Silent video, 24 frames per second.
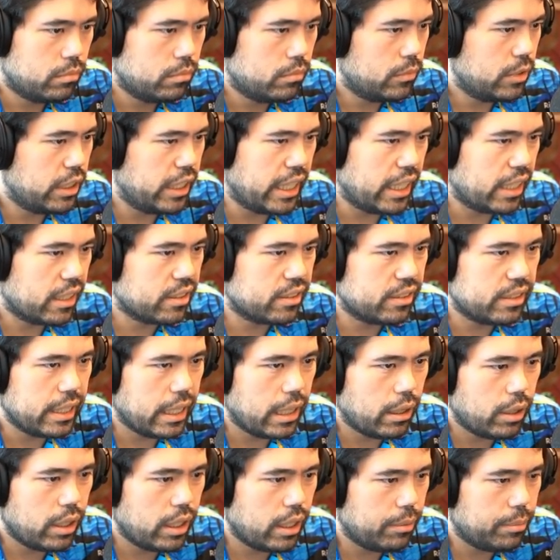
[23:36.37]
Yeah, because
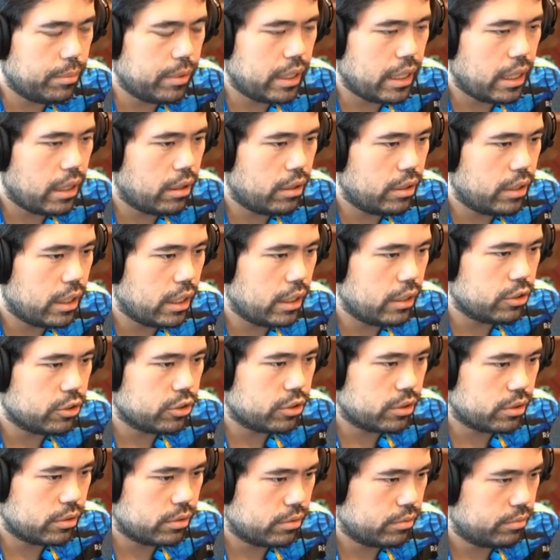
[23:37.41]
now I, I mean now now I
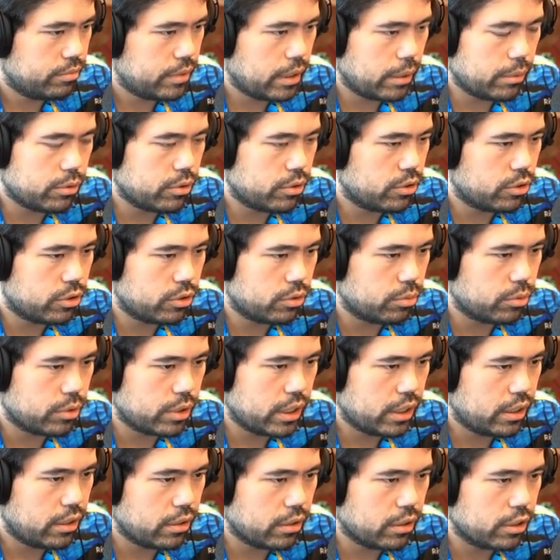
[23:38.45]
just that was just
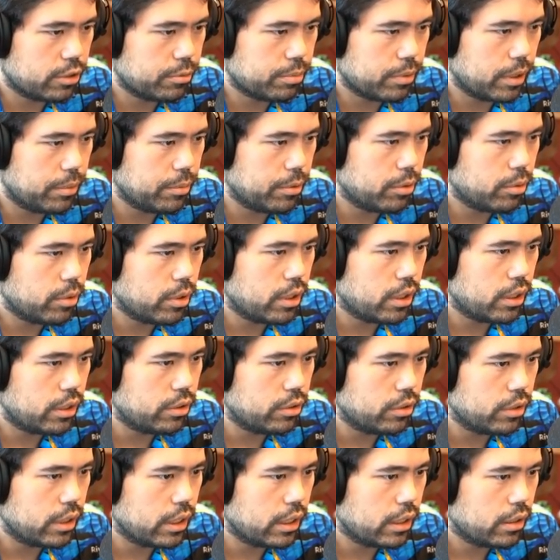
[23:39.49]
ridiculous by me. Why did I
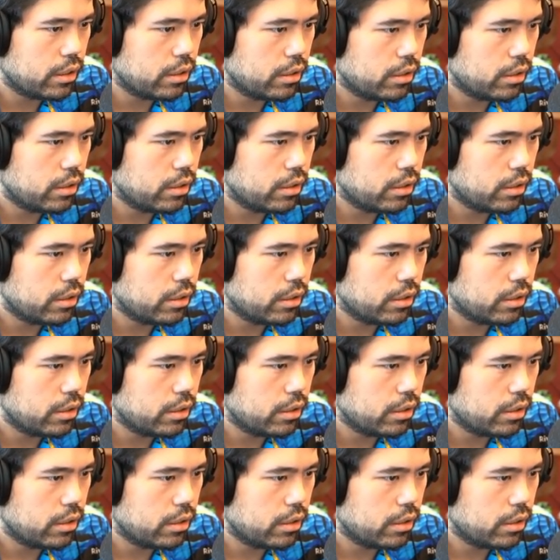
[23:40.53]
do that?